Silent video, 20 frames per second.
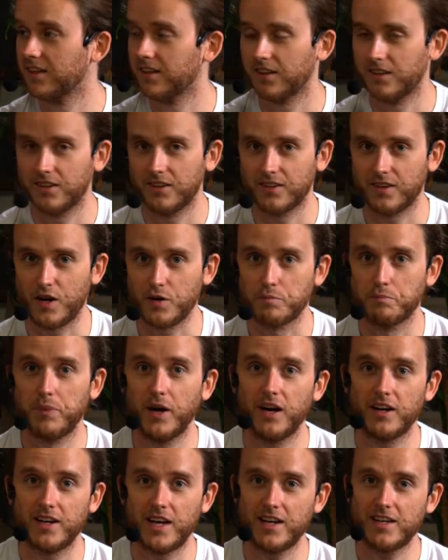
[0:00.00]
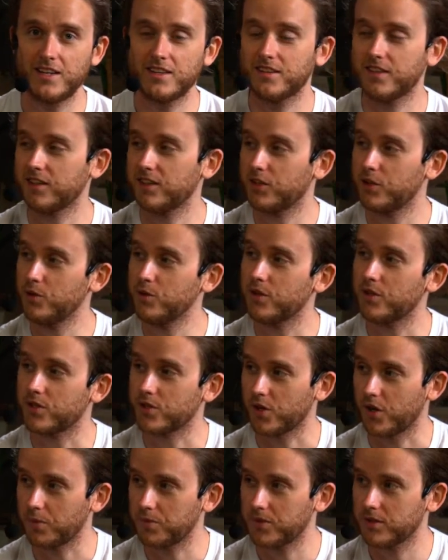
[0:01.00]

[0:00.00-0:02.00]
All right. But anything new that drops